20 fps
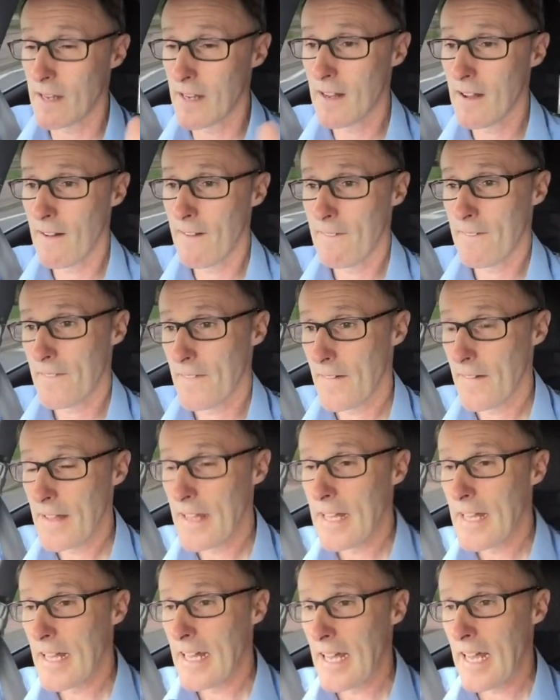me.
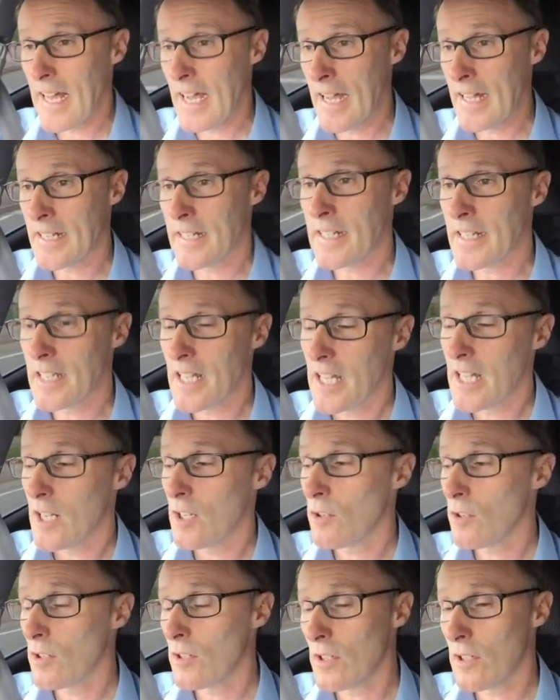And
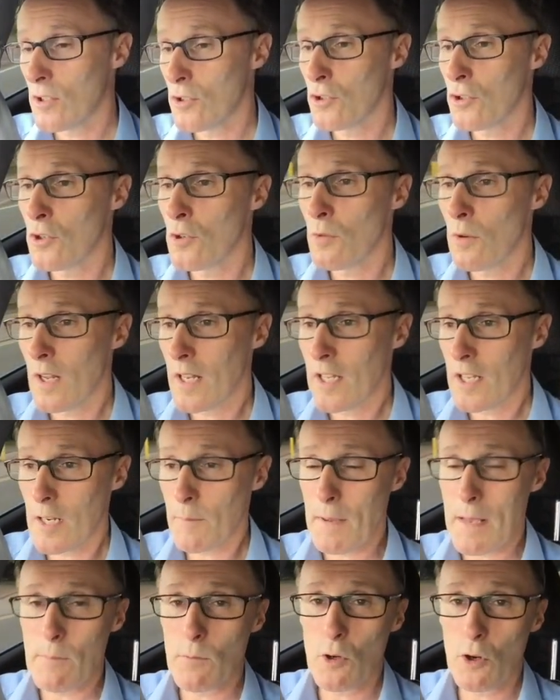do a little
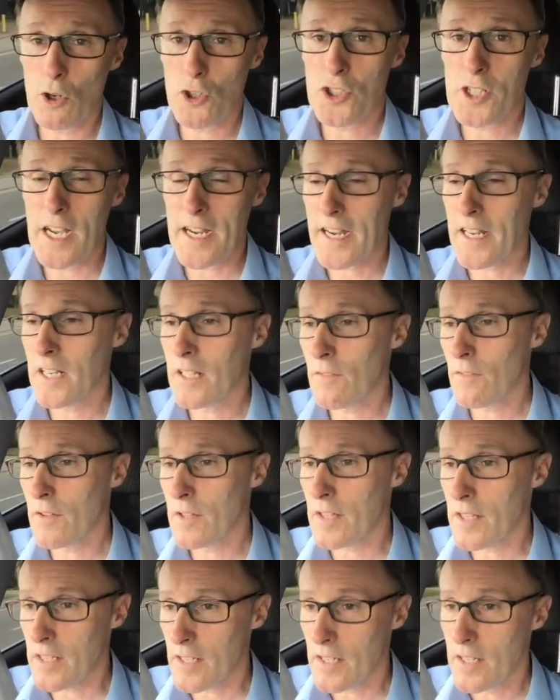bit more checking of
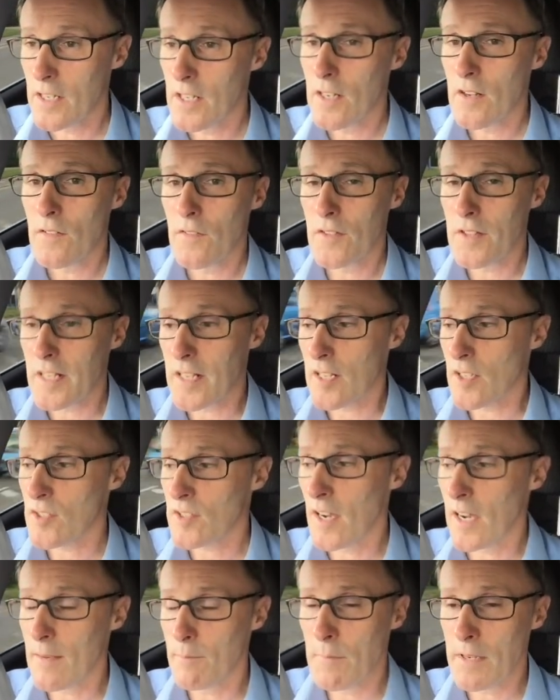the the
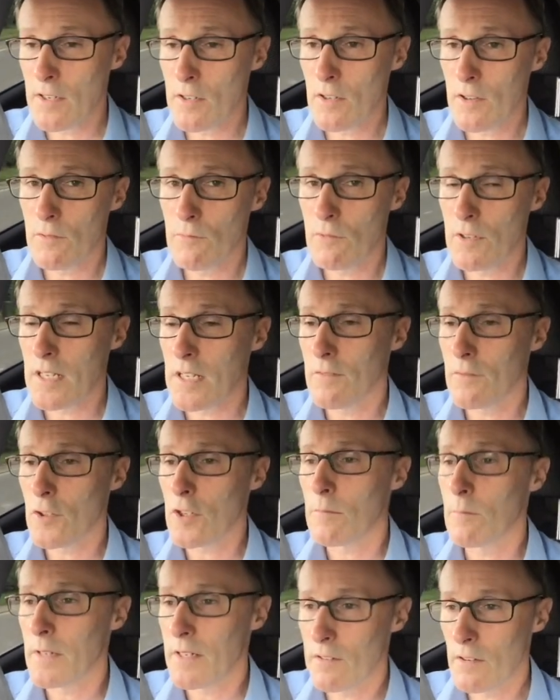side mirror, the rear
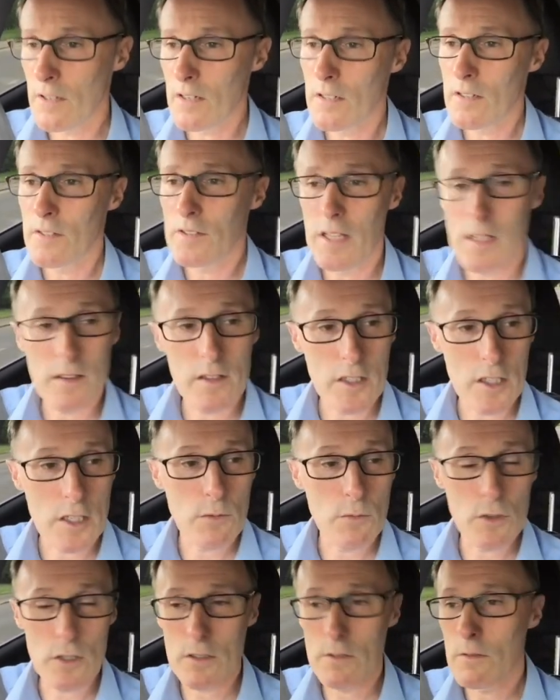view mirror, than
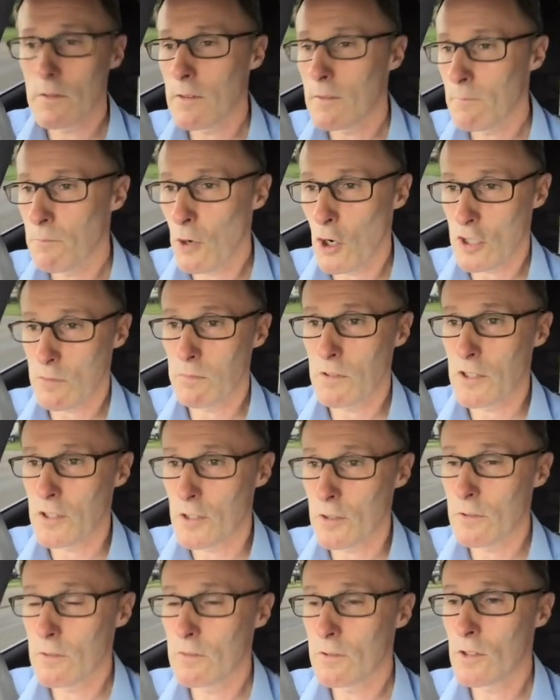you would possibly
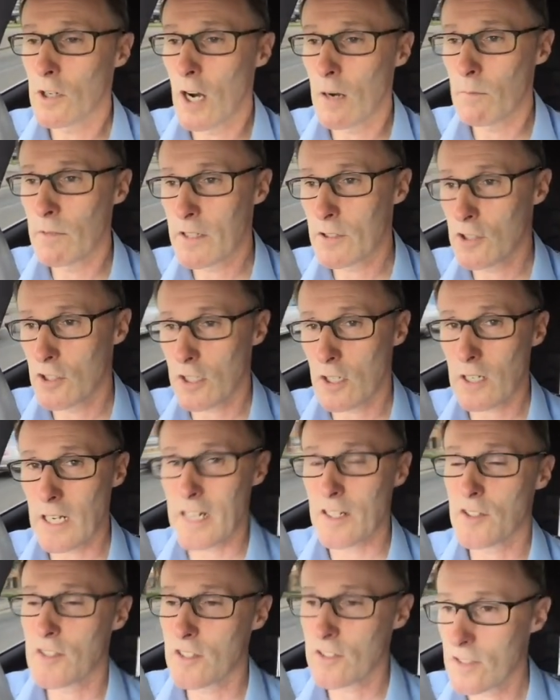do normally, just
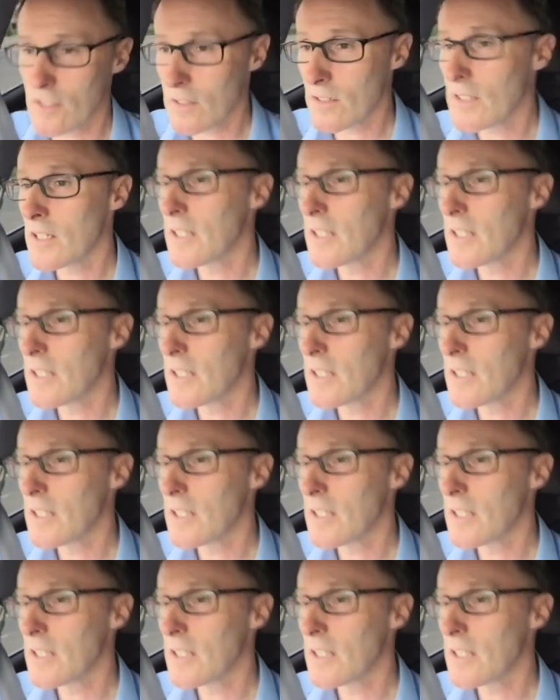glances